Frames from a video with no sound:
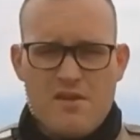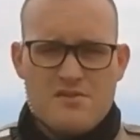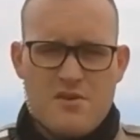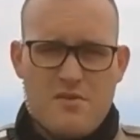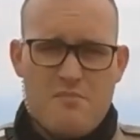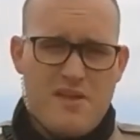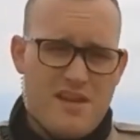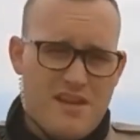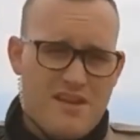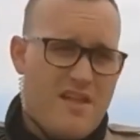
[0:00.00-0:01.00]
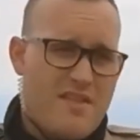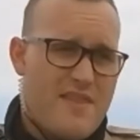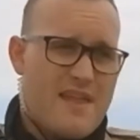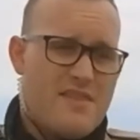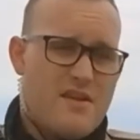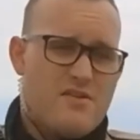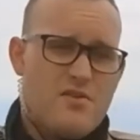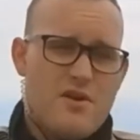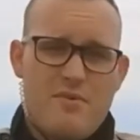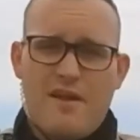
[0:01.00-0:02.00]
So the pinion nut that the
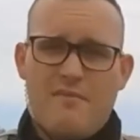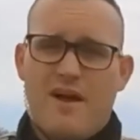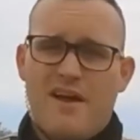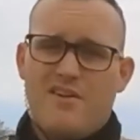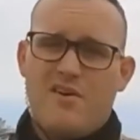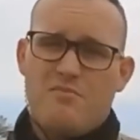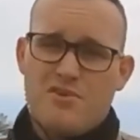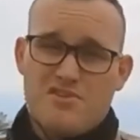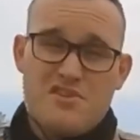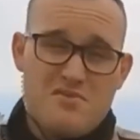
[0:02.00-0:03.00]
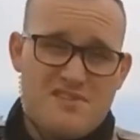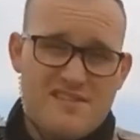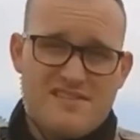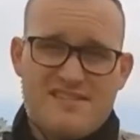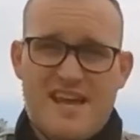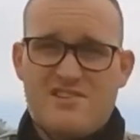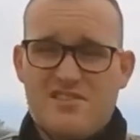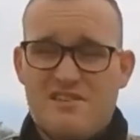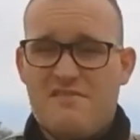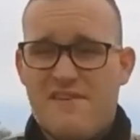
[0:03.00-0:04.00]
Torrey Pine cone produces is
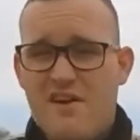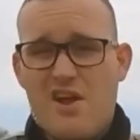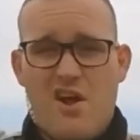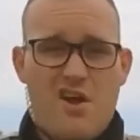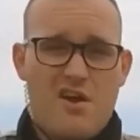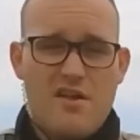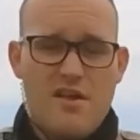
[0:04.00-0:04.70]
actually very hard.